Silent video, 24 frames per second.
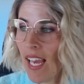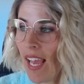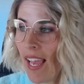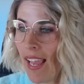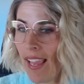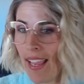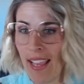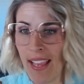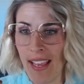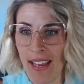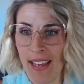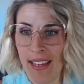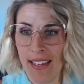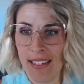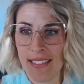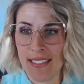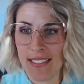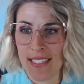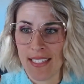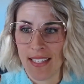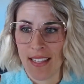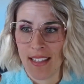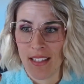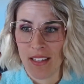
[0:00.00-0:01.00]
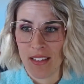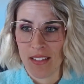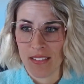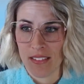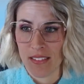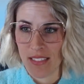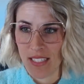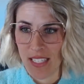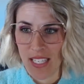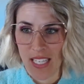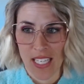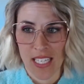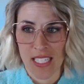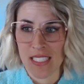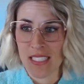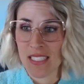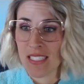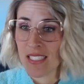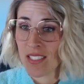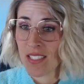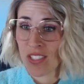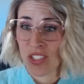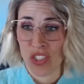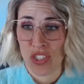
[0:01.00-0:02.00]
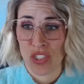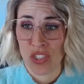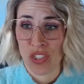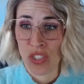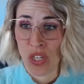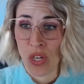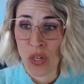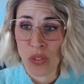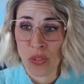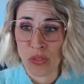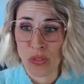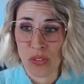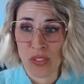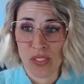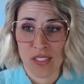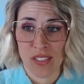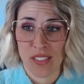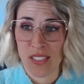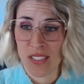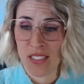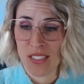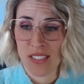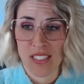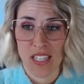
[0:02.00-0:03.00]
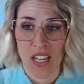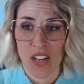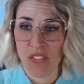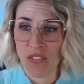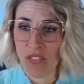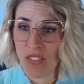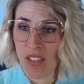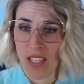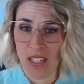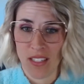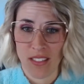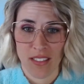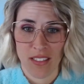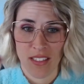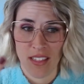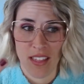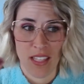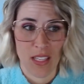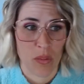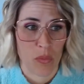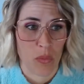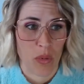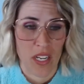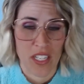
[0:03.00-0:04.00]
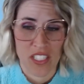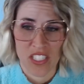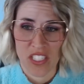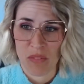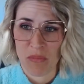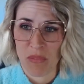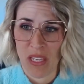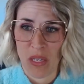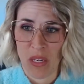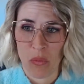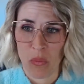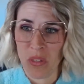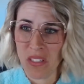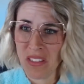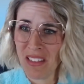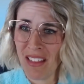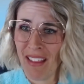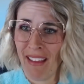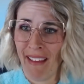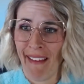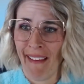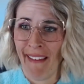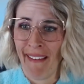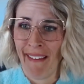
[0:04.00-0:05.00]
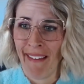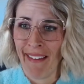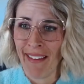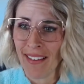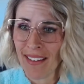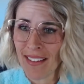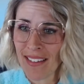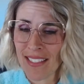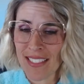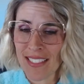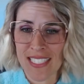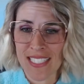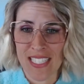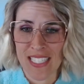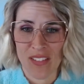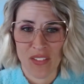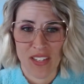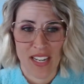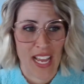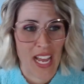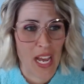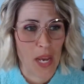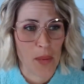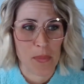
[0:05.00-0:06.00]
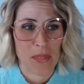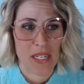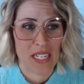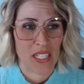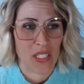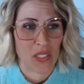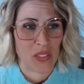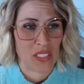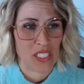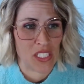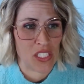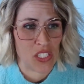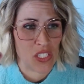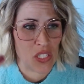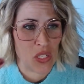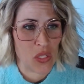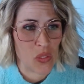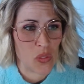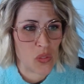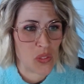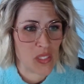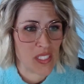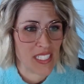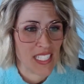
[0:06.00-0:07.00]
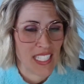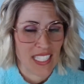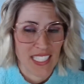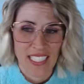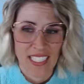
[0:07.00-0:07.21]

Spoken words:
and kids' shows. The stuff that they watch, I'm like, what the heck is even happening on these shows?